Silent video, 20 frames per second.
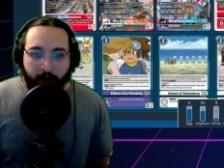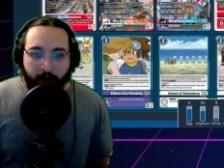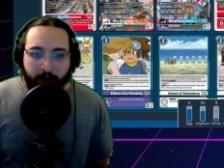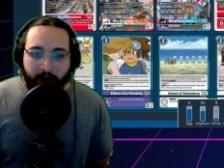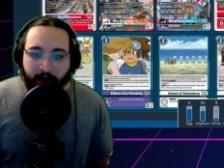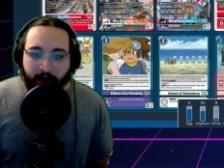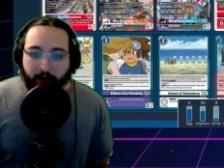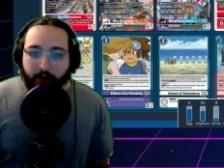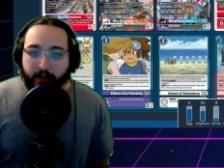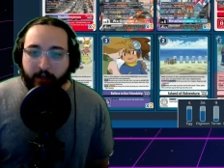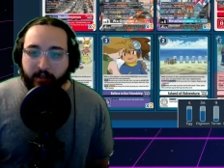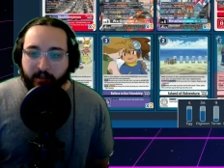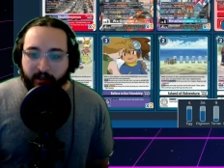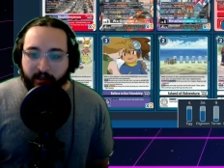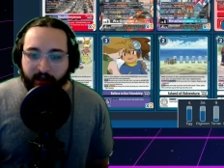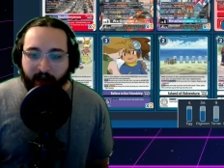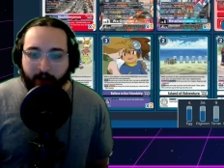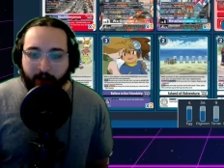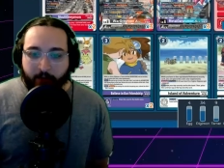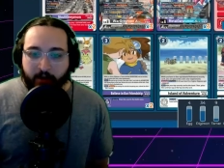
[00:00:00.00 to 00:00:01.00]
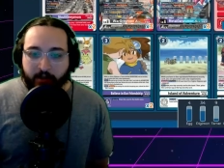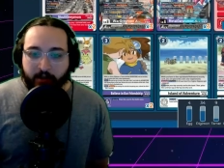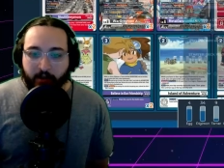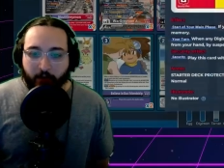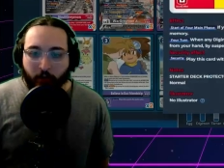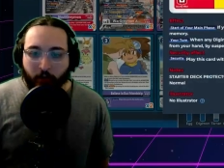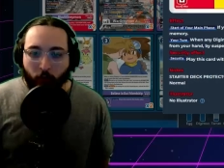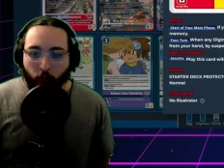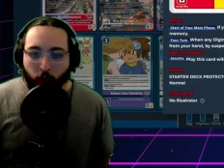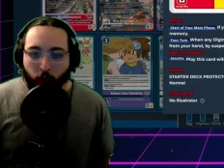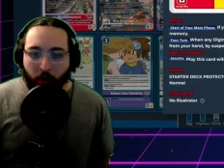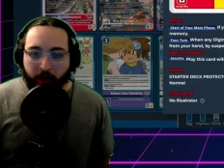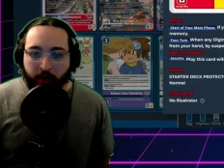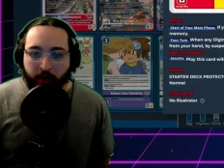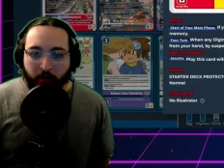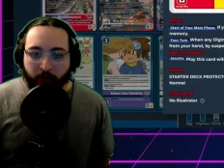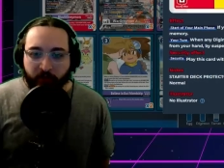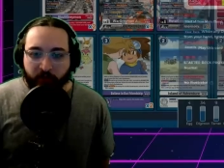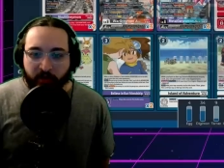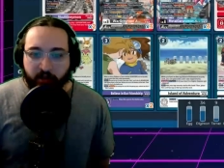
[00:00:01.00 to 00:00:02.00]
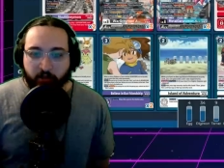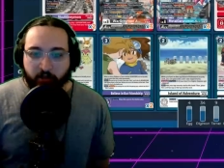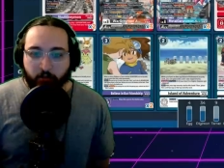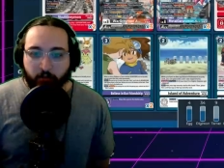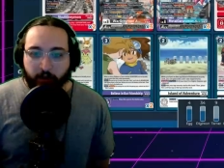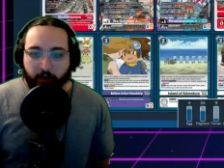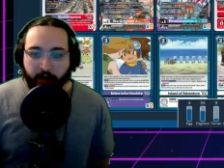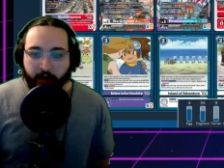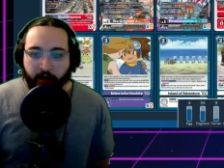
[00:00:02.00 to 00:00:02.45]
Then going into the Tamers, I've got one of the Sora